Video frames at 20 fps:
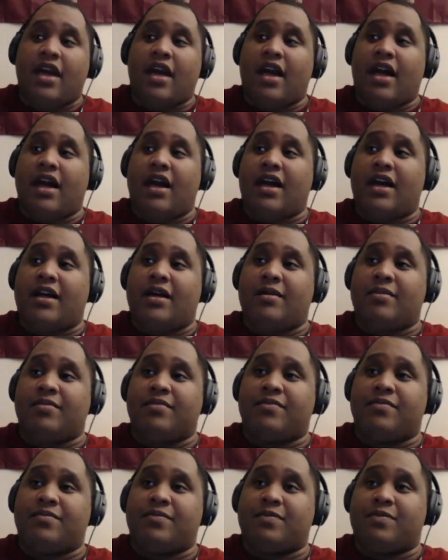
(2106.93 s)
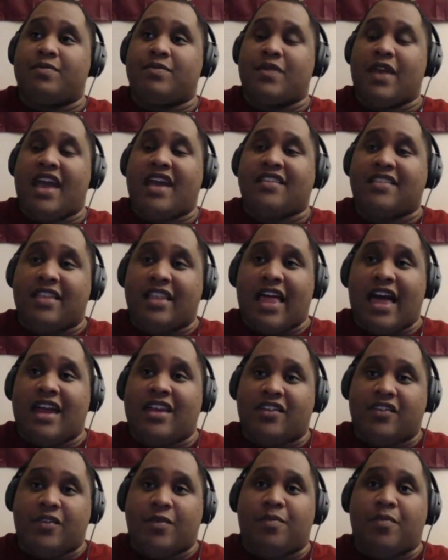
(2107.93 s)
has a lot of
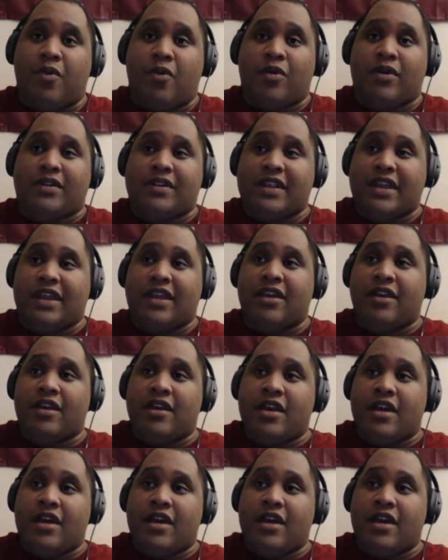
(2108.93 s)
support there.